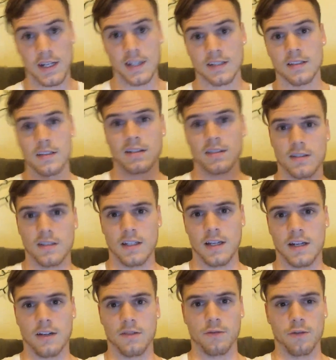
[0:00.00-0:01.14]
Next is the
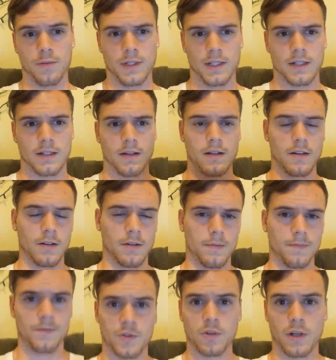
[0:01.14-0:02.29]
anaerobic
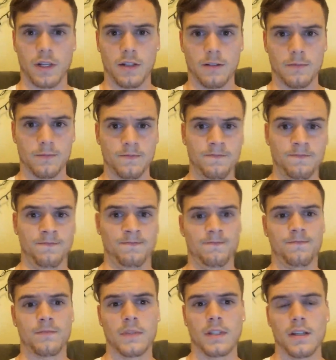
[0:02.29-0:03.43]
training,
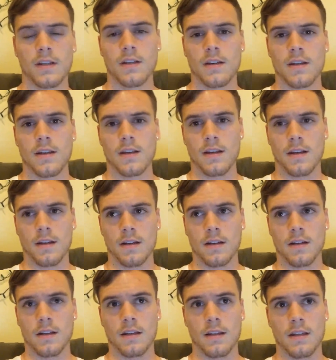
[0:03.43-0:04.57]

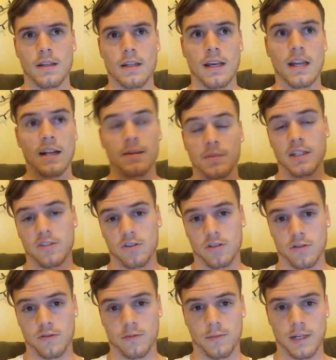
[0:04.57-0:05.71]
and the
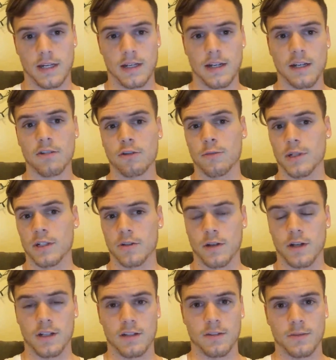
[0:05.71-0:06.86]
adaptations from that. Anaerobic
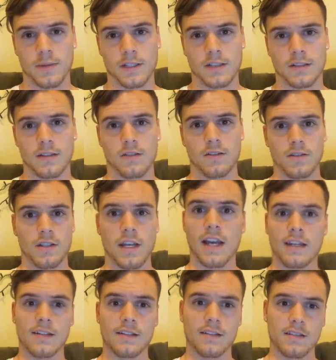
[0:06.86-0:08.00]
training is basically just
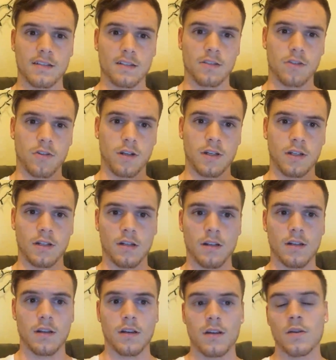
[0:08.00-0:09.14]
high intensity training
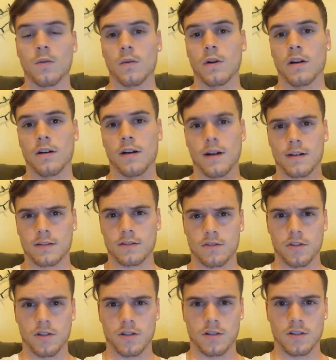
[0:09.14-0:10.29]
where
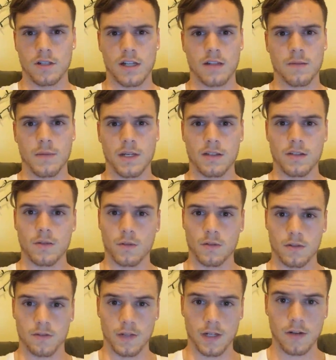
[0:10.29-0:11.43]
oxygen is not the main
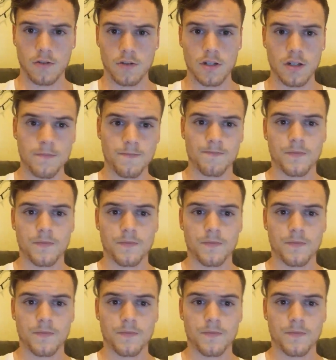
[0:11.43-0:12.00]
source of energy.